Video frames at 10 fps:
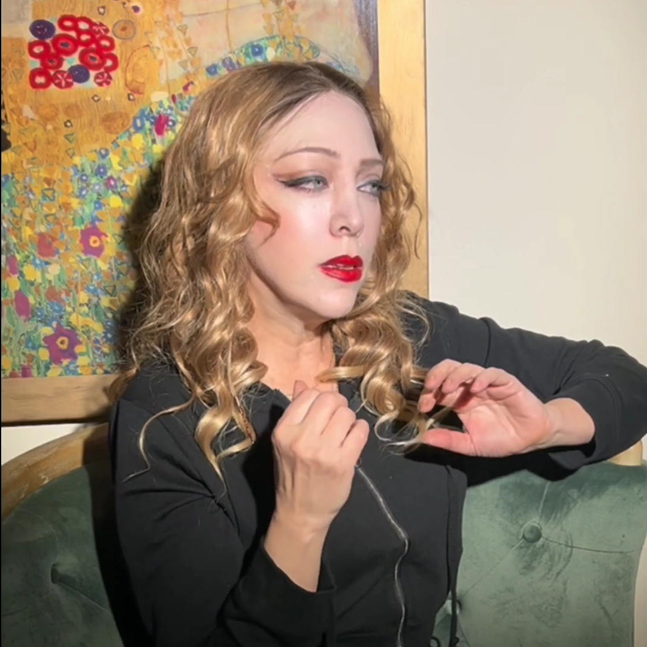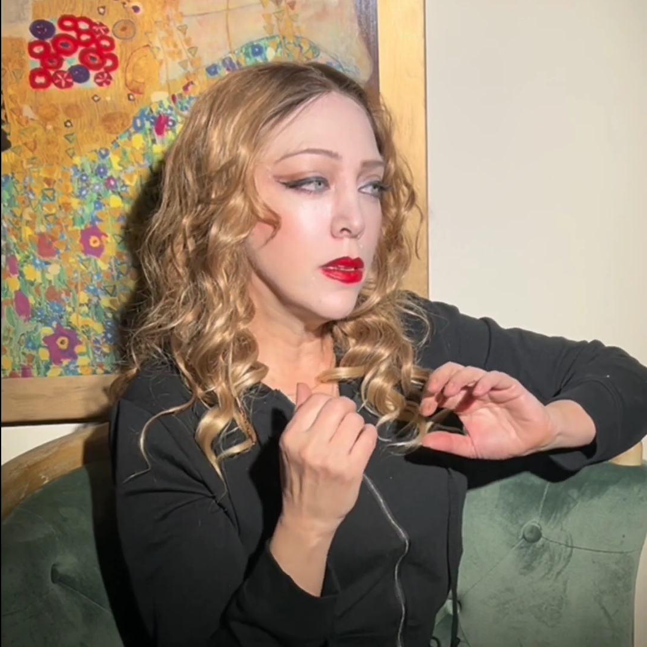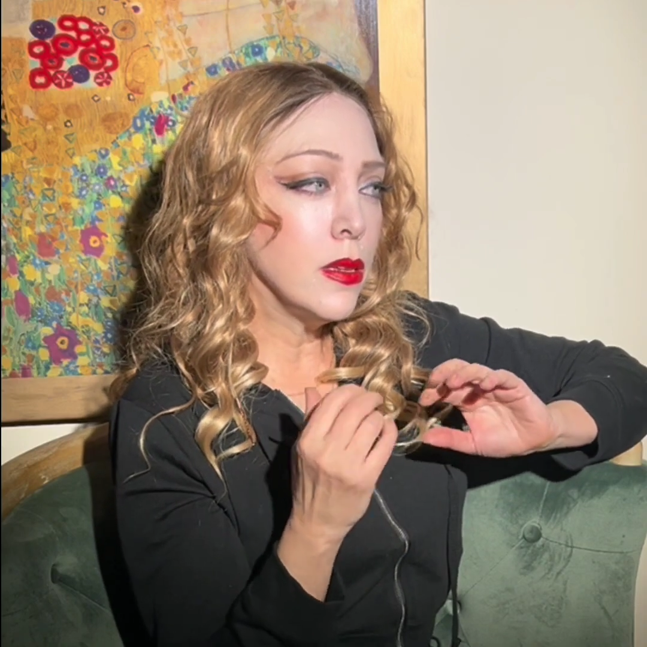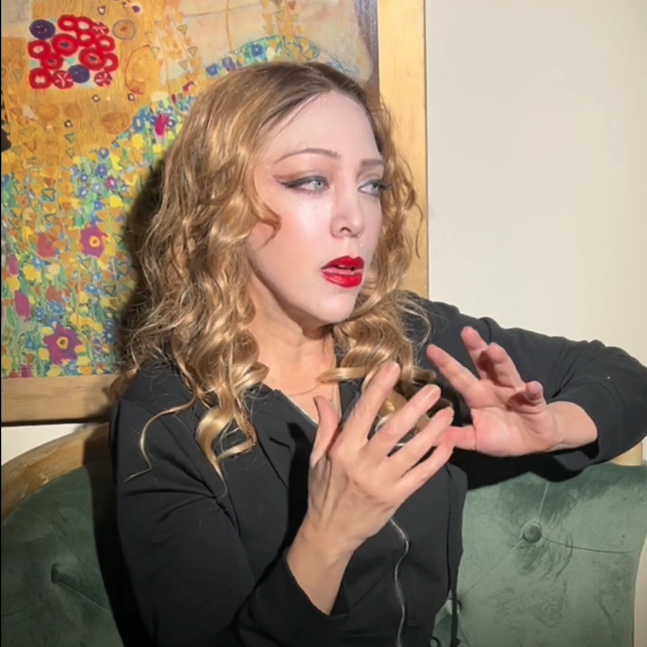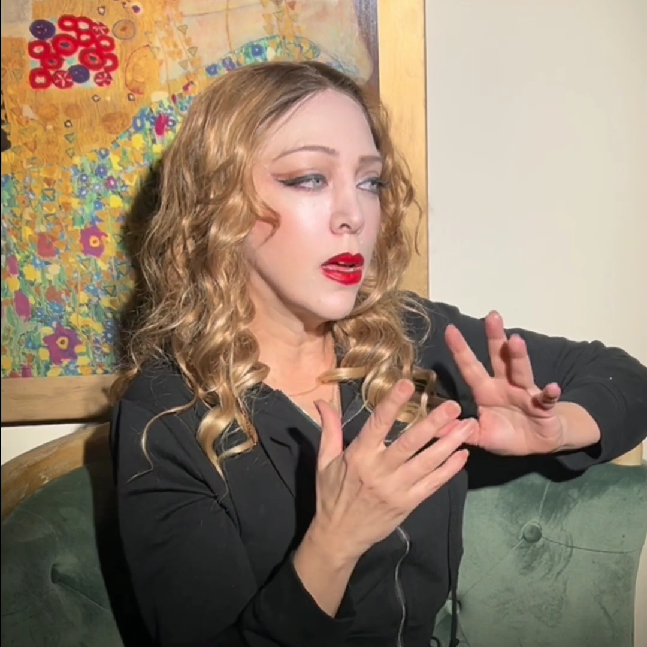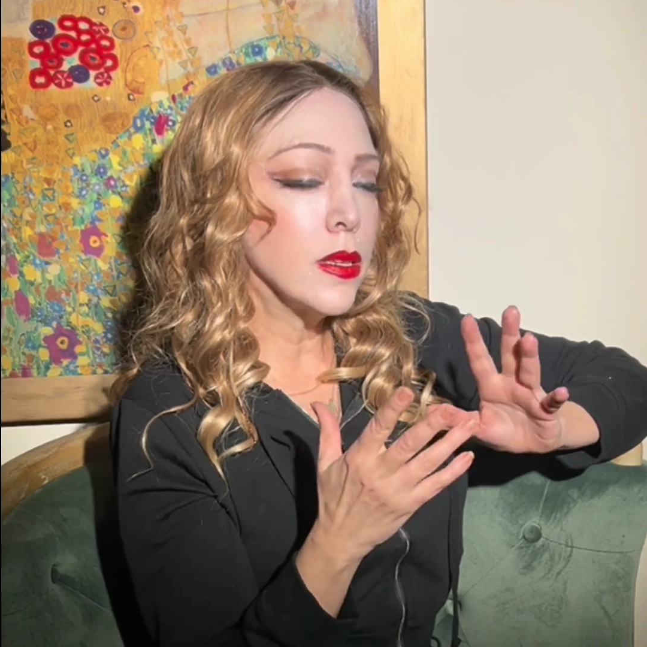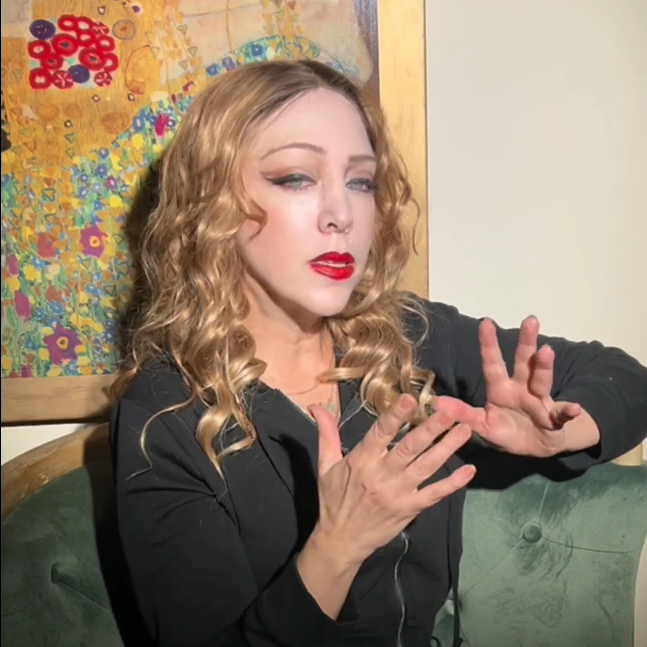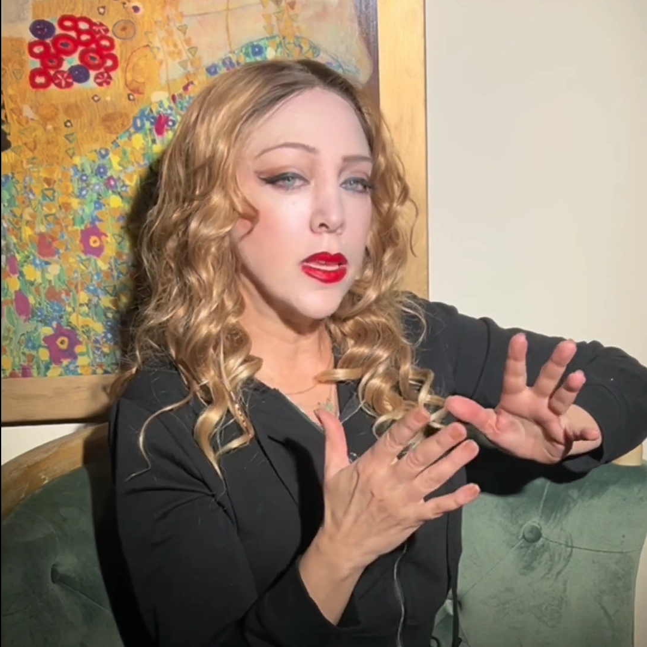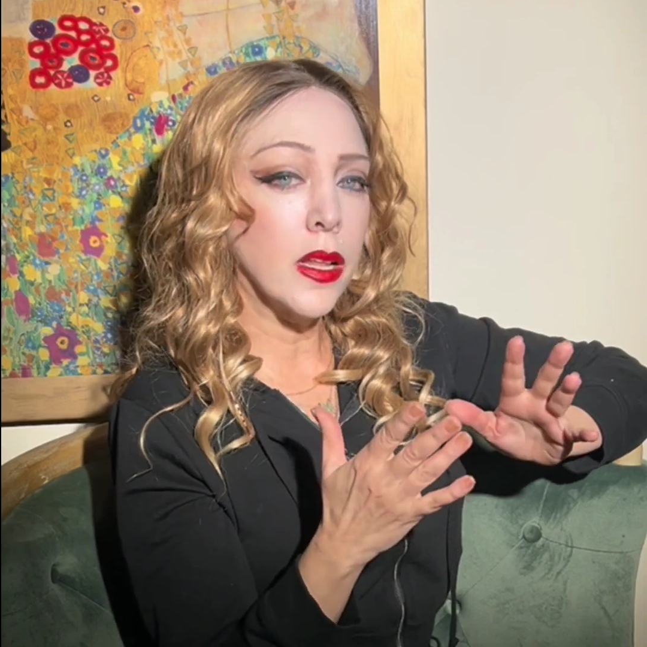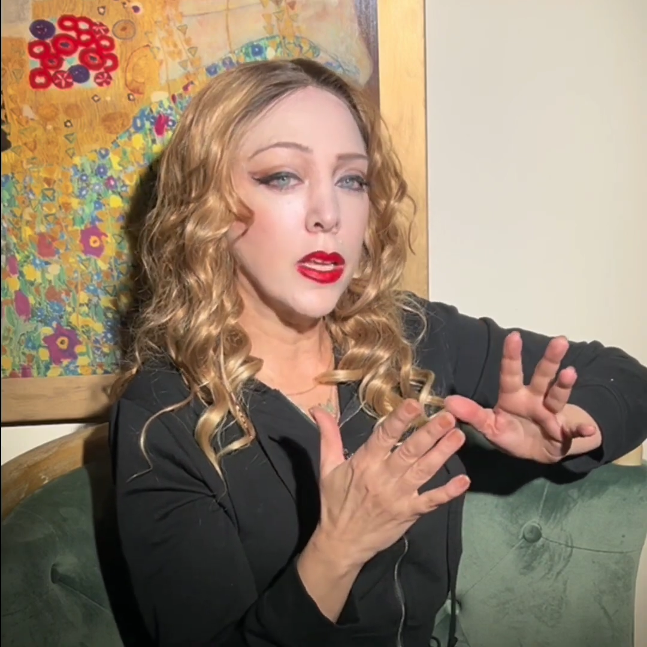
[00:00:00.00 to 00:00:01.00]
not
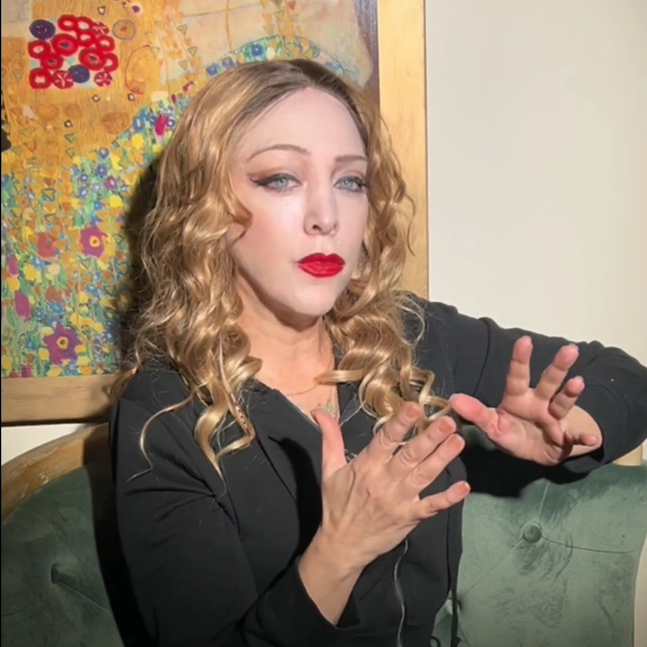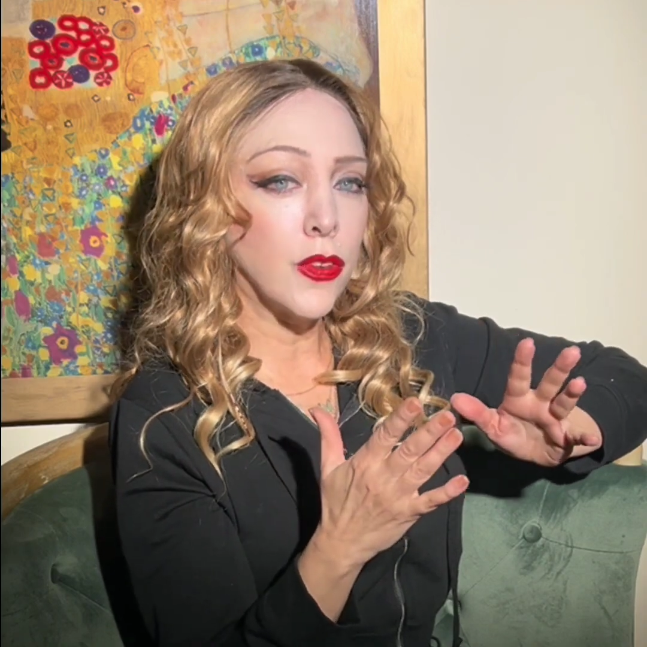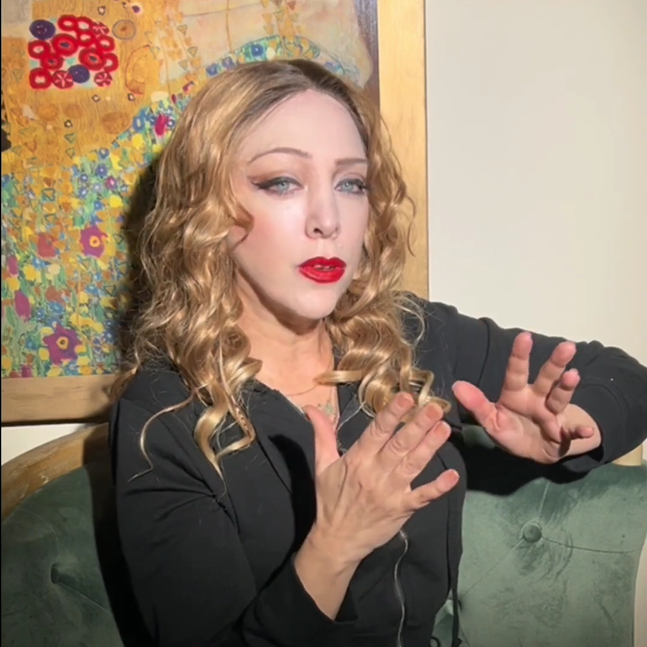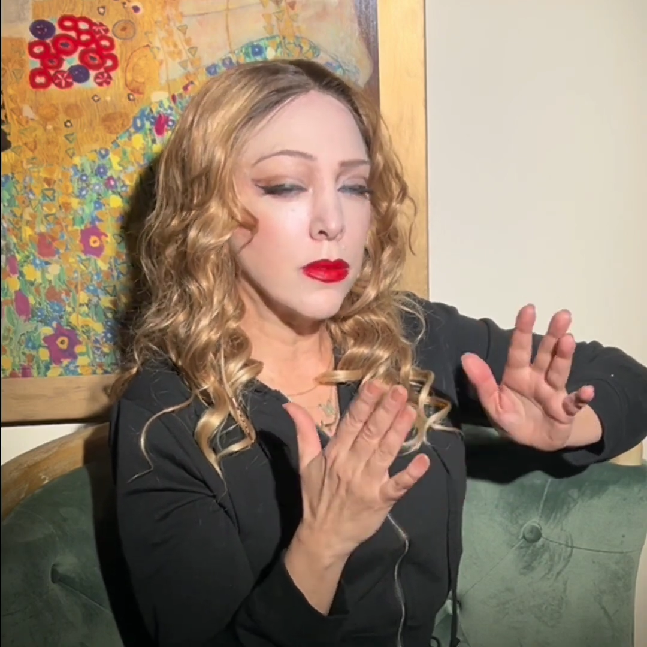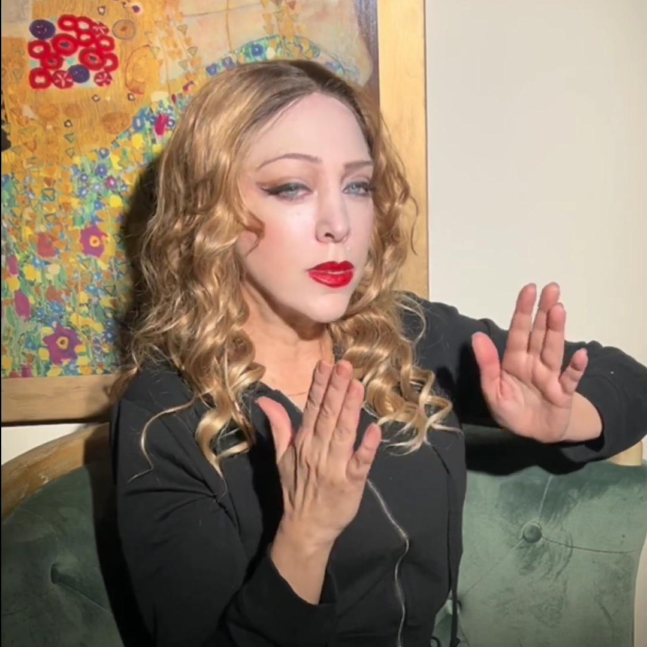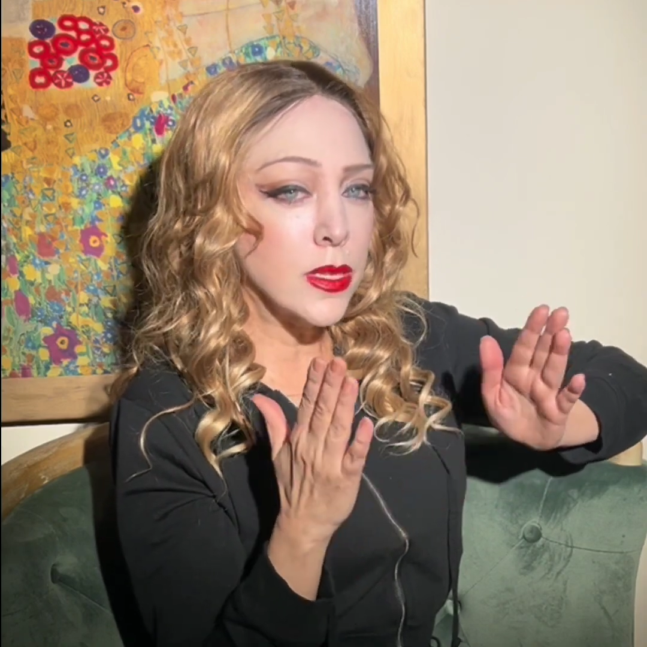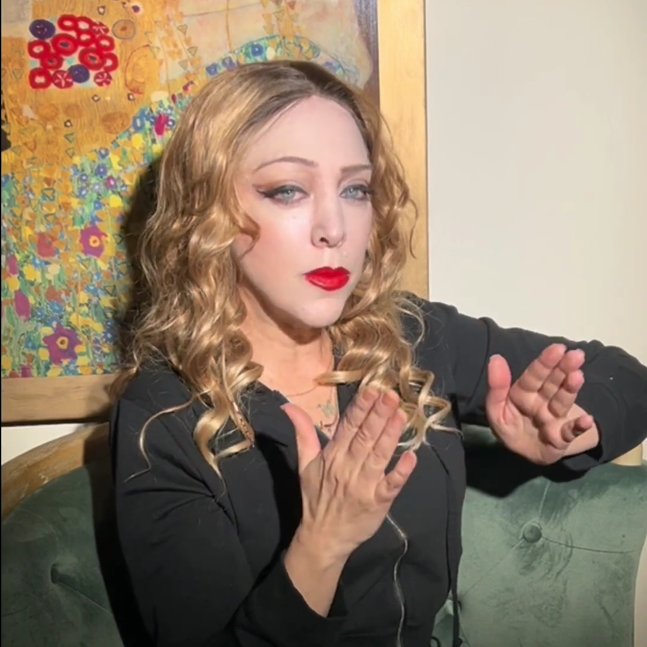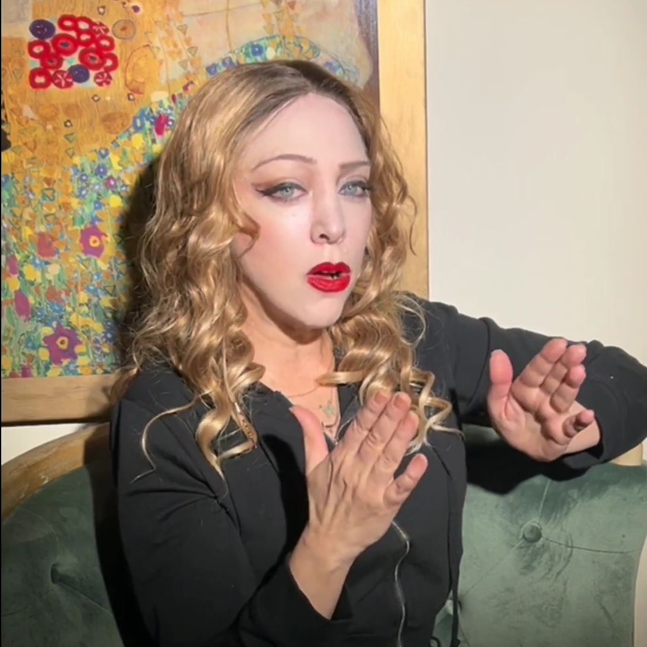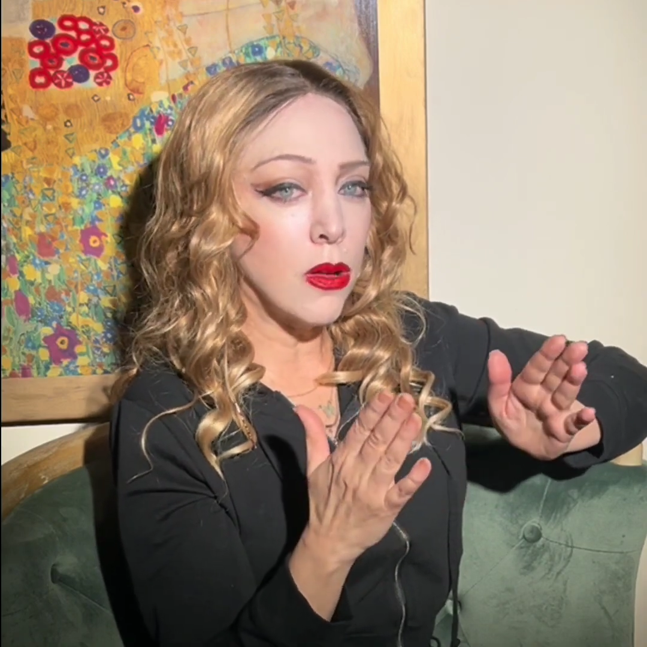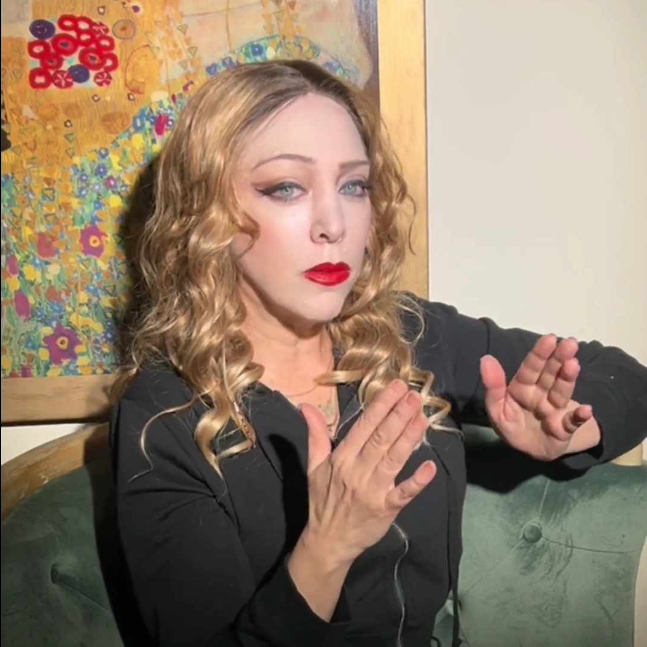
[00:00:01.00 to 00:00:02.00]
settling for
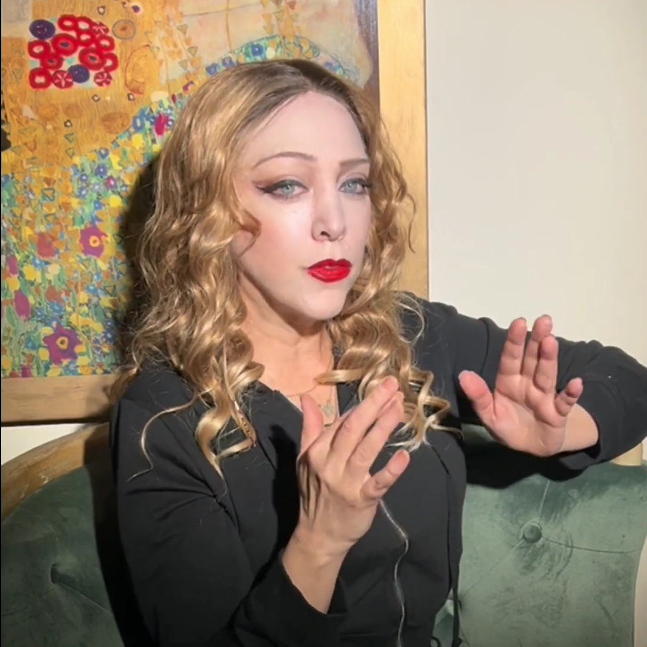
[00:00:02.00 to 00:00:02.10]
small,